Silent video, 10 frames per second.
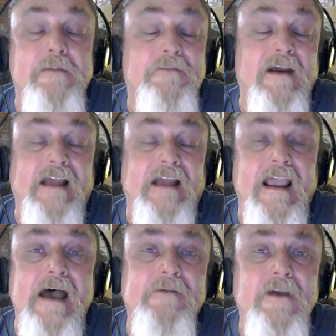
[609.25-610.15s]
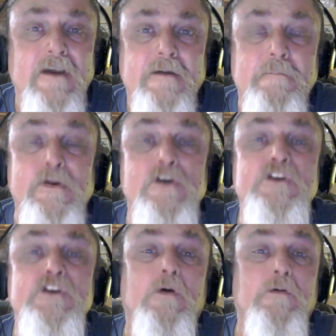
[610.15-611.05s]
In fact, I have
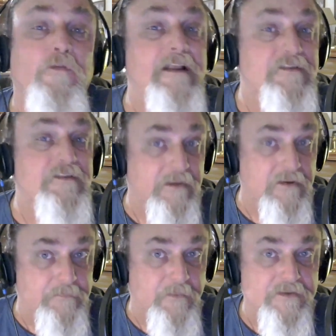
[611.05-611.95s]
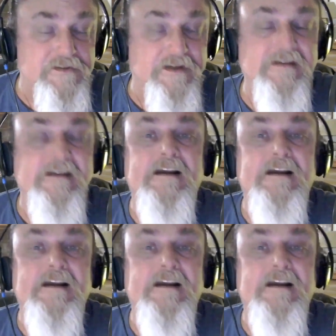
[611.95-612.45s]
mutual friends with this person